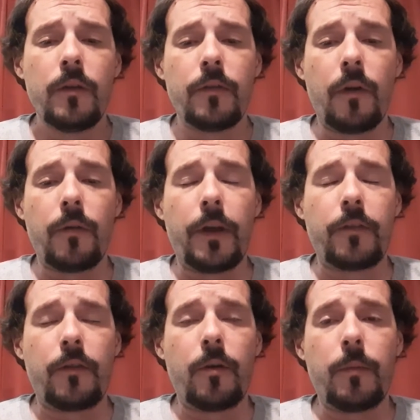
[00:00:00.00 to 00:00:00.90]
so that's
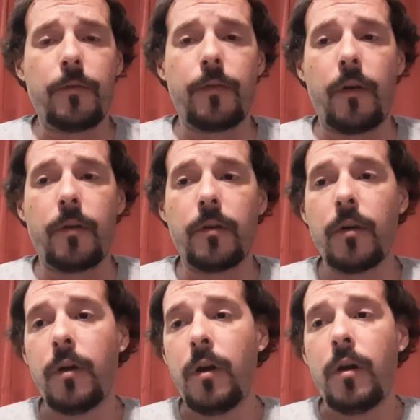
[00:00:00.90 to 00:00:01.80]
going to be fun.
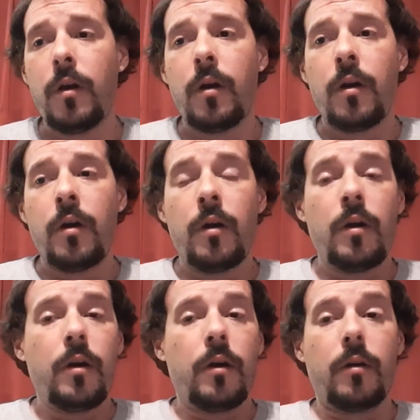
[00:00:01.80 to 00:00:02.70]

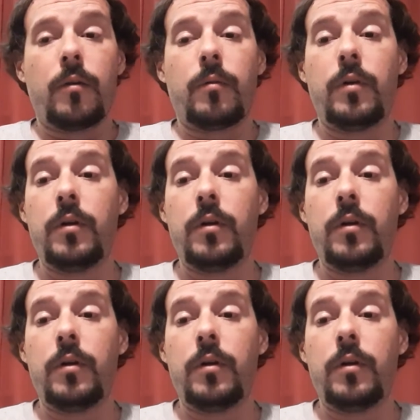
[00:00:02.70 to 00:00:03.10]
Uh,